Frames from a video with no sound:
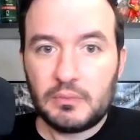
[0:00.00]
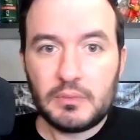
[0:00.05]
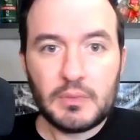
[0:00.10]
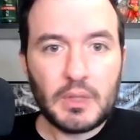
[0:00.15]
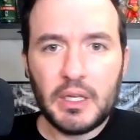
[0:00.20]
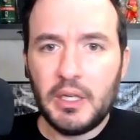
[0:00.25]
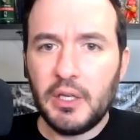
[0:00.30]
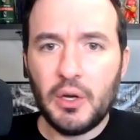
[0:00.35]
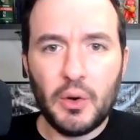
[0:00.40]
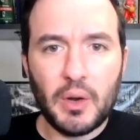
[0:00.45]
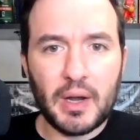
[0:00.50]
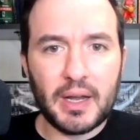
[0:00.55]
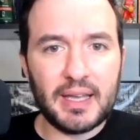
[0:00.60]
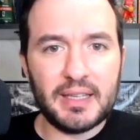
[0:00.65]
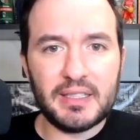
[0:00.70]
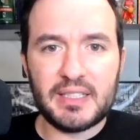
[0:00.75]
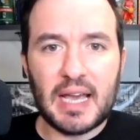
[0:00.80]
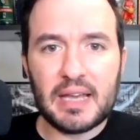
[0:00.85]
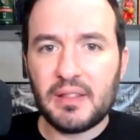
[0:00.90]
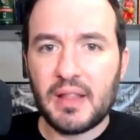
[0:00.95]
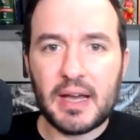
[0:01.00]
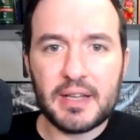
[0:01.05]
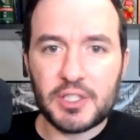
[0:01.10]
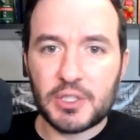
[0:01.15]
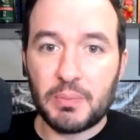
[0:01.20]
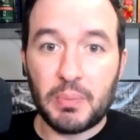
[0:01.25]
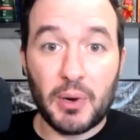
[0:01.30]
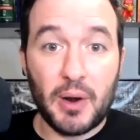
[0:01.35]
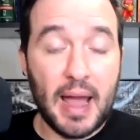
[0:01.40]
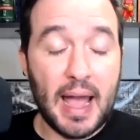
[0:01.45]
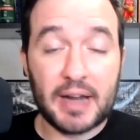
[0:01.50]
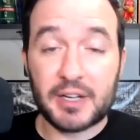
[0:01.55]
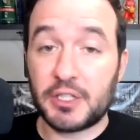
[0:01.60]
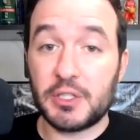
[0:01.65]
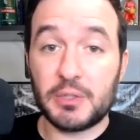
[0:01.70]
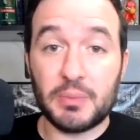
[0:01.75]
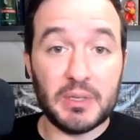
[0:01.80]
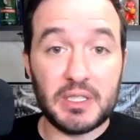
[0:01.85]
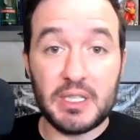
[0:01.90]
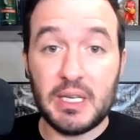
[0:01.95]
You know, deadline spur actions,
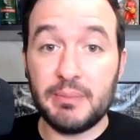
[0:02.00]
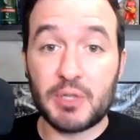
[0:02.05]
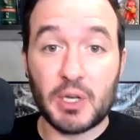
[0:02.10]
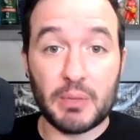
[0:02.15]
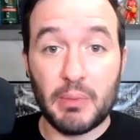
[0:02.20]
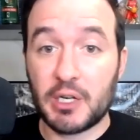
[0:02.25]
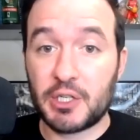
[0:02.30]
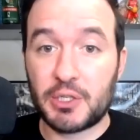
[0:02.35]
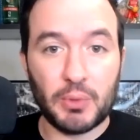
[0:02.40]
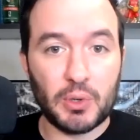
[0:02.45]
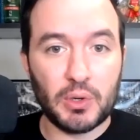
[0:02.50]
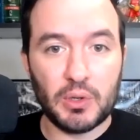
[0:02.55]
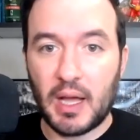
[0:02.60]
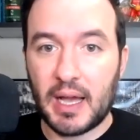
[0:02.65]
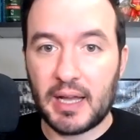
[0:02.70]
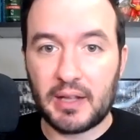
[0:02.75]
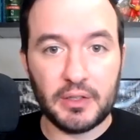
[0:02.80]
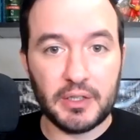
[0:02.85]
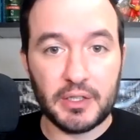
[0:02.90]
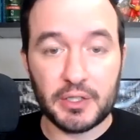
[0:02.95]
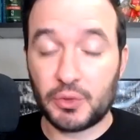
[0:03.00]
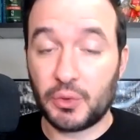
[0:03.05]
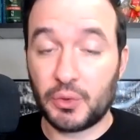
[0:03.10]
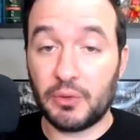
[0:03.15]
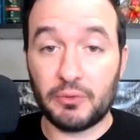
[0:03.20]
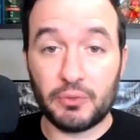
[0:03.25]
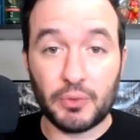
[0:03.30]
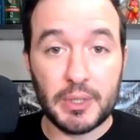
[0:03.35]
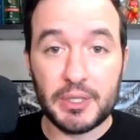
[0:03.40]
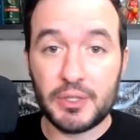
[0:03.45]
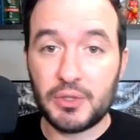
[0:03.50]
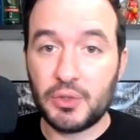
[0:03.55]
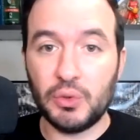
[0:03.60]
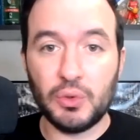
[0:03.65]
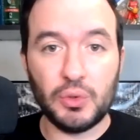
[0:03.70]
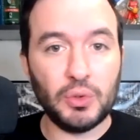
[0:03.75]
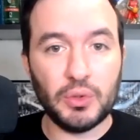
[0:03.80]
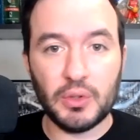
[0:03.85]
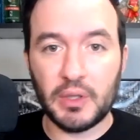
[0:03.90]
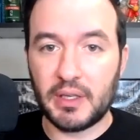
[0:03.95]
but teams are much more likely to sort of
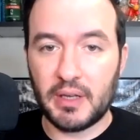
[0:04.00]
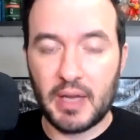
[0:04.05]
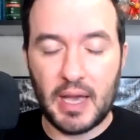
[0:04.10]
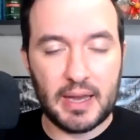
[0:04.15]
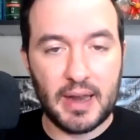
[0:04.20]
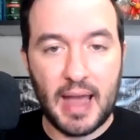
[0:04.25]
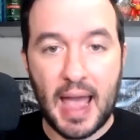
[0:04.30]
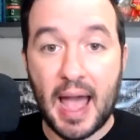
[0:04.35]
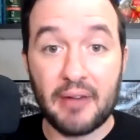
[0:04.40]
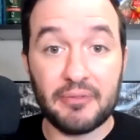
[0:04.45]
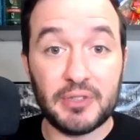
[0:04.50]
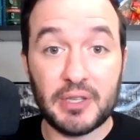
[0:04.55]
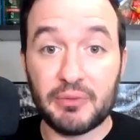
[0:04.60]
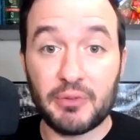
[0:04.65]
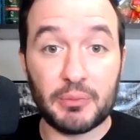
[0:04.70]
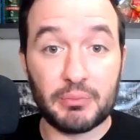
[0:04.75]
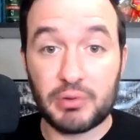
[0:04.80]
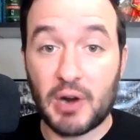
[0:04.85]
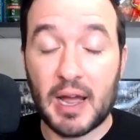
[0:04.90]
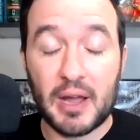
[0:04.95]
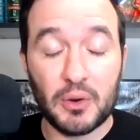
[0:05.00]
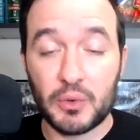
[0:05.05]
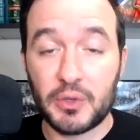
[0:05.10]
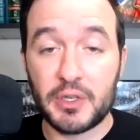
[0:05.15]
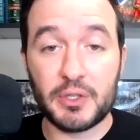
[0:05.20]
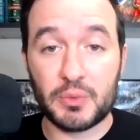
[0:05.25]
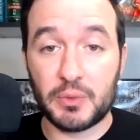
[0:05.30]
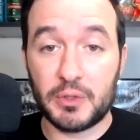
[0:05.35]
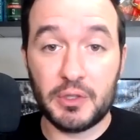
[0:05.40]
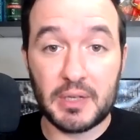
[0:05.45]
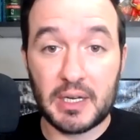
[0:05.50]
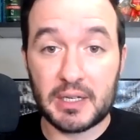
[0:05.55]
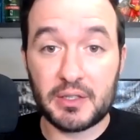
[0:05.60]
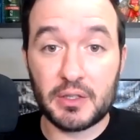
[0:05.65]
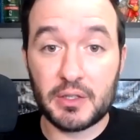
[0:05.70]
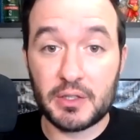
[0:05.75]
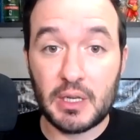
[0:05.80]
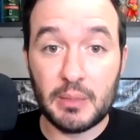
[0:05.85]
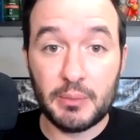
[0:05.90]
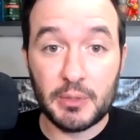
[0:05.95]
retool and have different priorities when you get to the
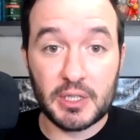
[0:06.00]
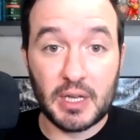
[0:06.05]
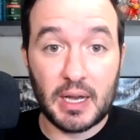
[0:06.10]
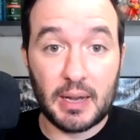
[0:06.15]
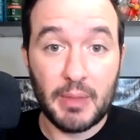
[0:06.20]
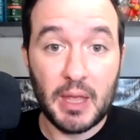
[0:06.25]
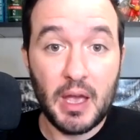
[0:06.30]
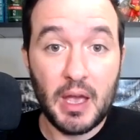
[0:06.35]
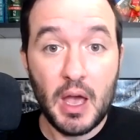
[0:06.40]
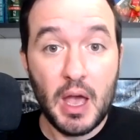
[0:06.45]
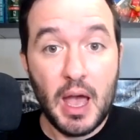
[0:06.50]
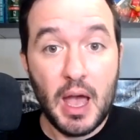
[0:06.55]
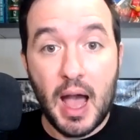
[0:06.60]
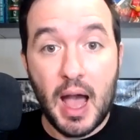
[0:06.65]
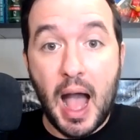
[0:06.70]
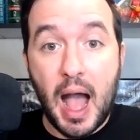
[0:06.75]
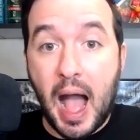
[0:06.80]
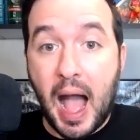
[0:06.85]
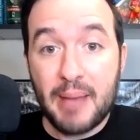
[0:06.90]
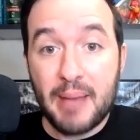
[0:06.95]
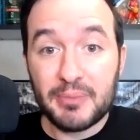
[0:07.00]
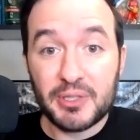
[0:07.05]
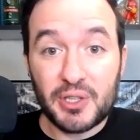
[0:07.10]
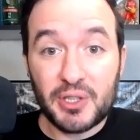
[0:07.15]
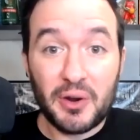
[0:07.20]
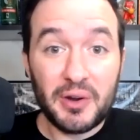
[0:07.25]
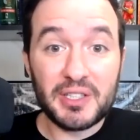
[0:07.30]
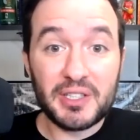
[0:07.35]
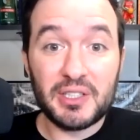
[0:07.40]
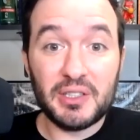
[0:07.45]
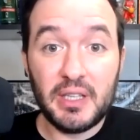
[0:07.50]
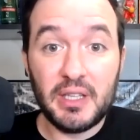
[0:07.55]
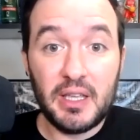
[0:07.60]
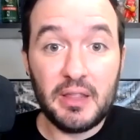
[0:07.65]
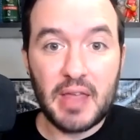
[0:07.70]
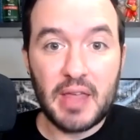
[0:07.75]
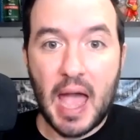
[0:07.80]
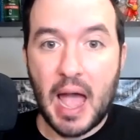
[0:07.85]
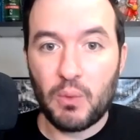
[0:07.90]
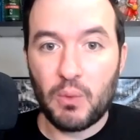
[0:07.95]
summertime. I'm starting to lean
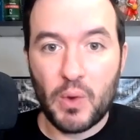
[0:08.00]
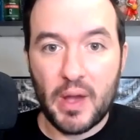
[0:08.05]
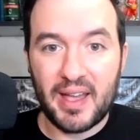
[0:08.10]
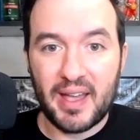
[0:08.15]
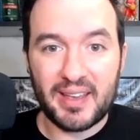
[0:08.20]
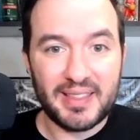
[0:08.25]
that way.